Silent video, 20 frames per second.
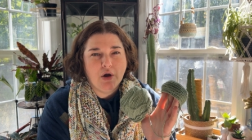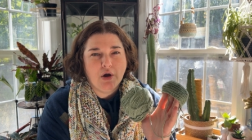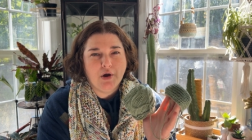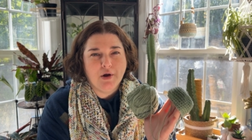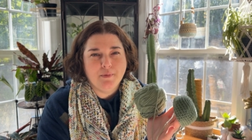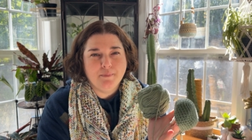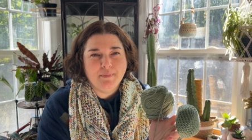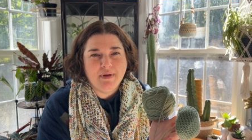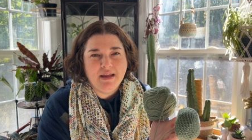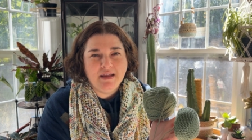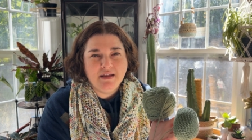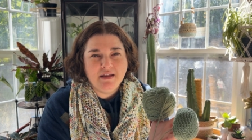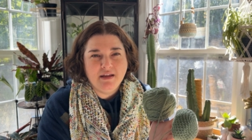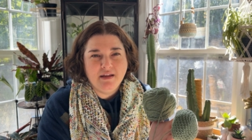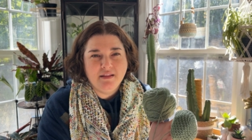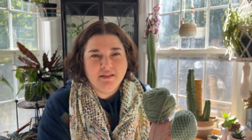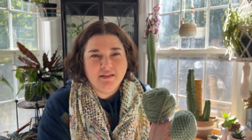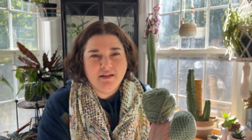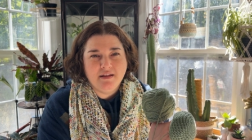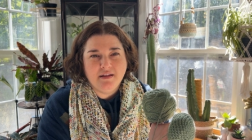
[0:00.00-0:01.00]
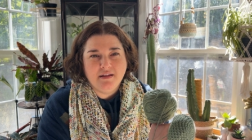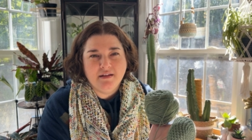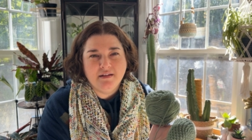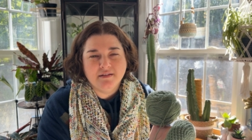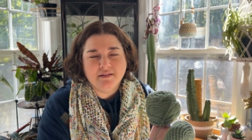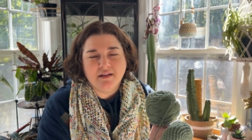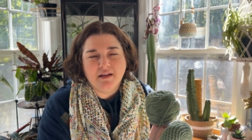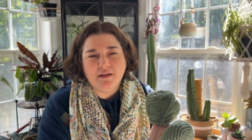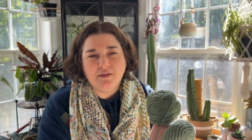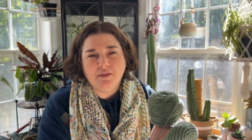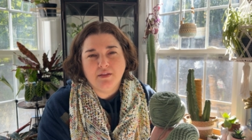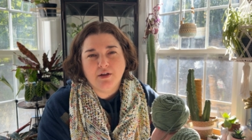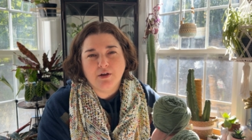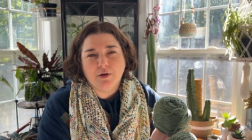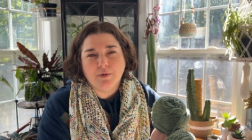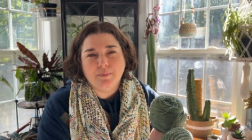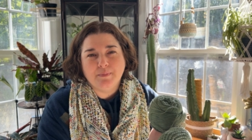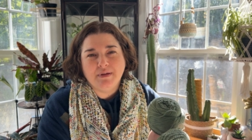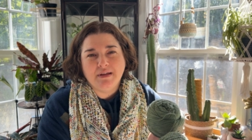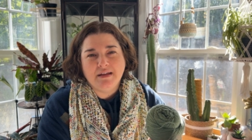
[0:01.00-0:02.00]
are making these and
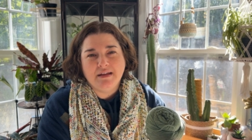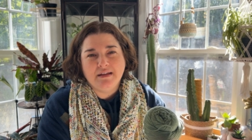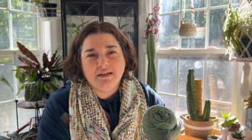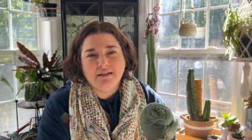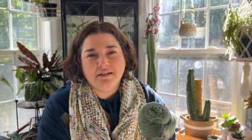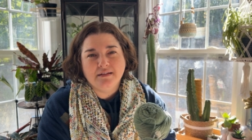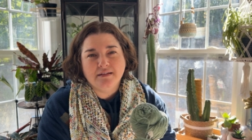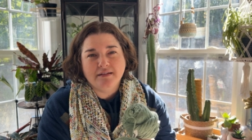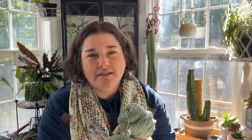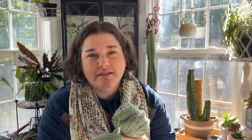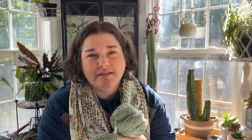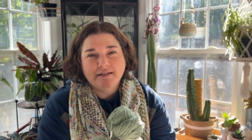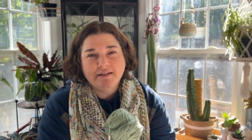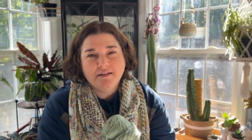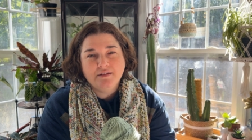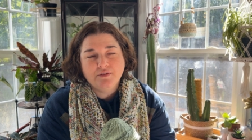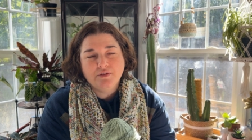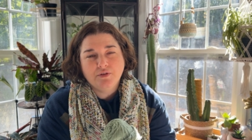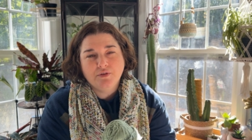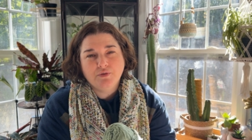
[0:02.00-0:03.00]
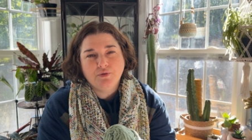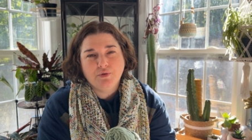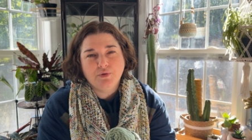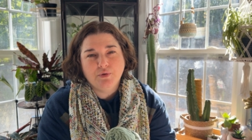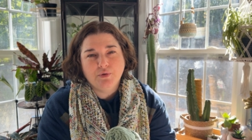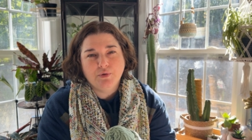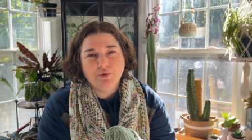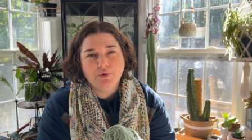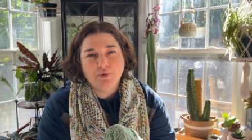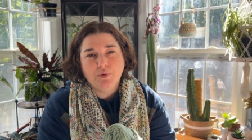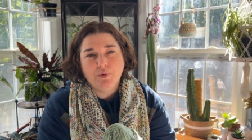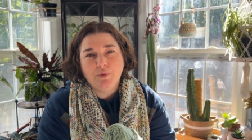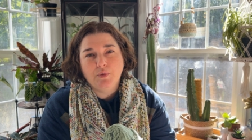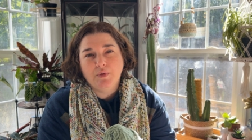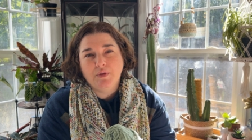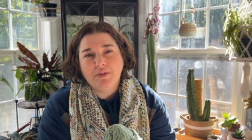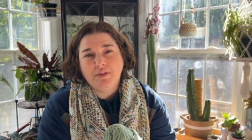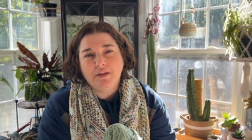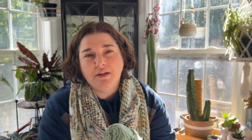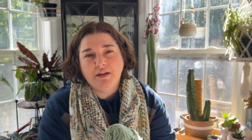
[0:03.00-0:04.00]
they're being sent to
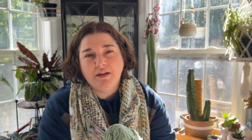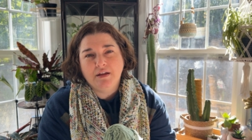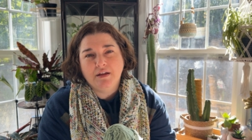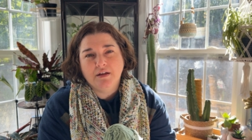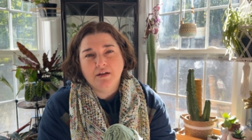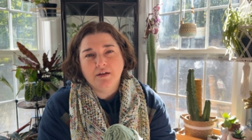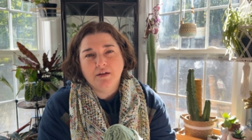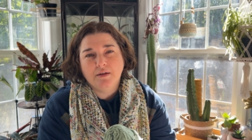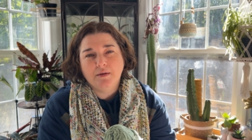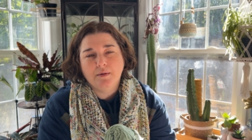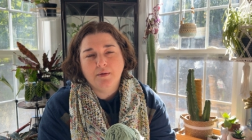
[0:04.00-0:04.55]
the